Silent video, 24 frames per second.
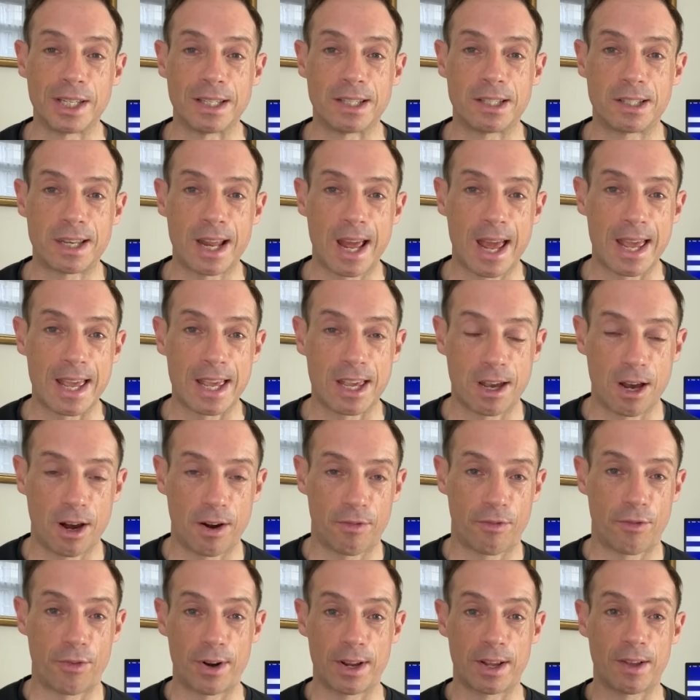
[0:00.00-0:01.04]
each day,
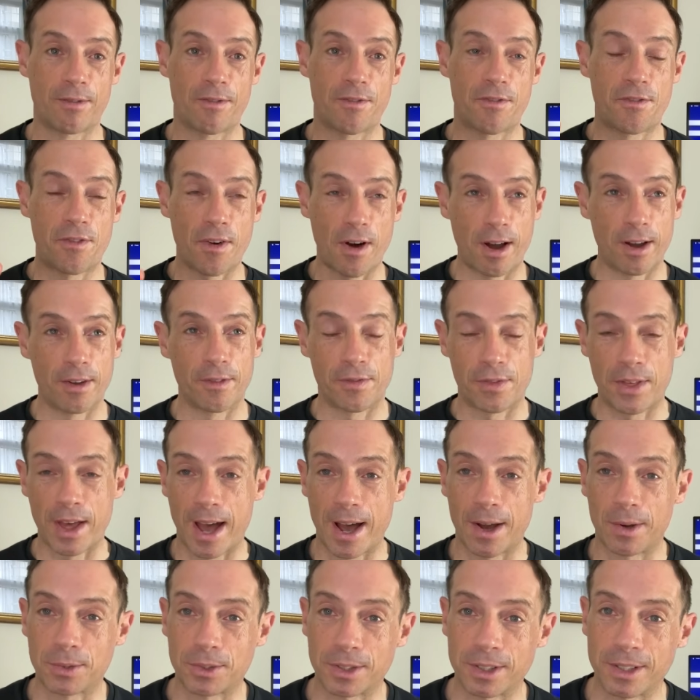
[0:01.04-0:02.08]
covering
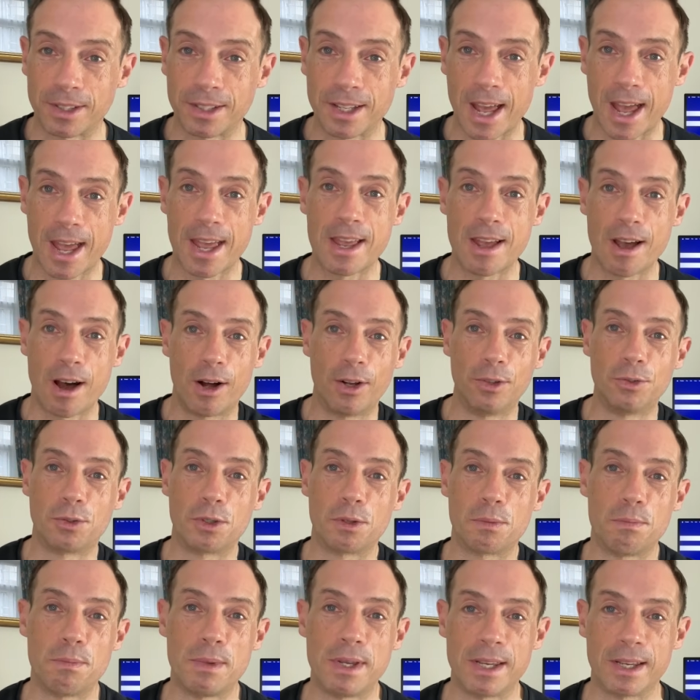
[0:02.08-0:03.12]

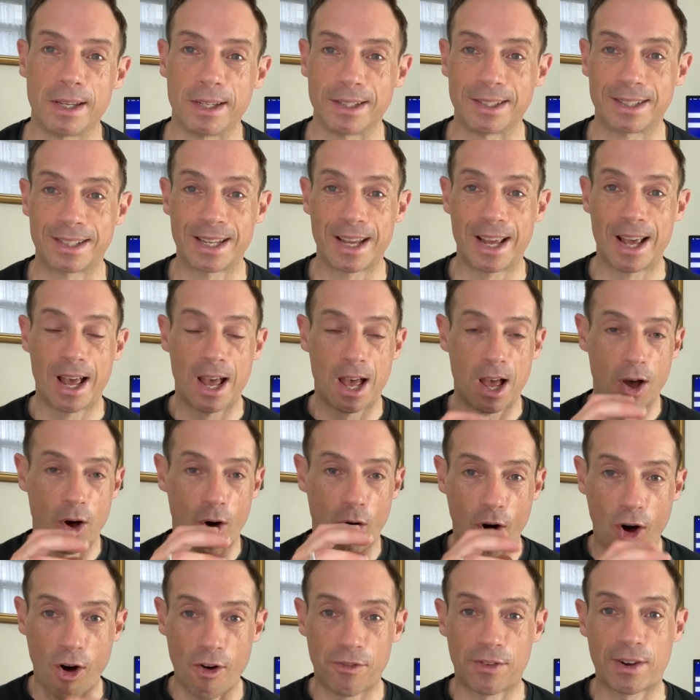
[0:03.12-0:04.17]
5,800 meters
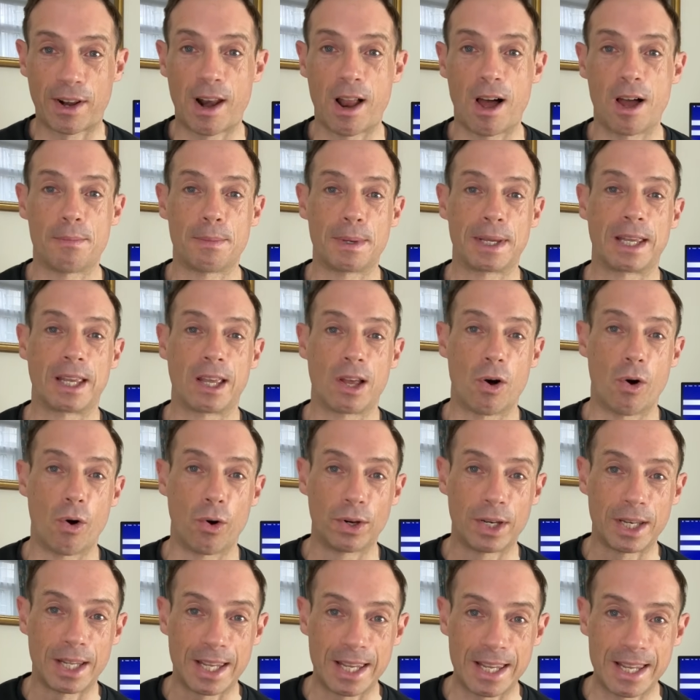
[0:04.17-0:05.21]
of climbing
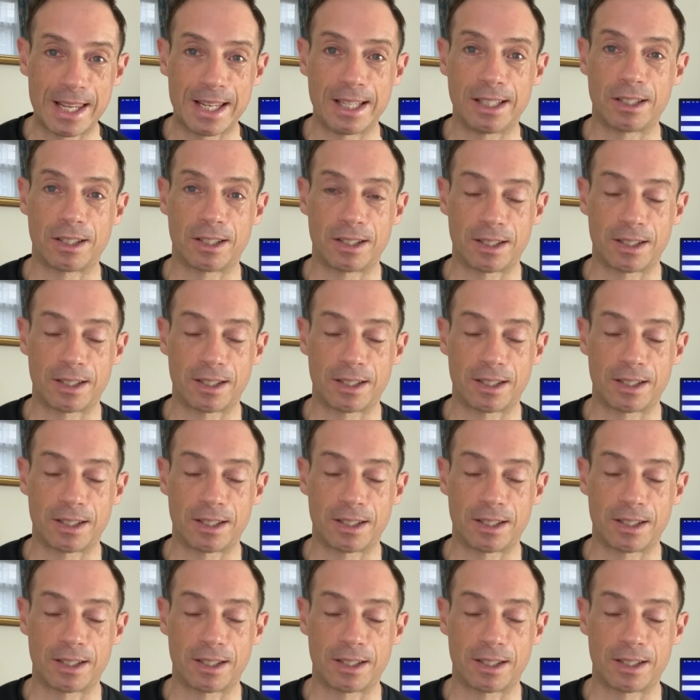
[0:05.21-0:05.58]
on each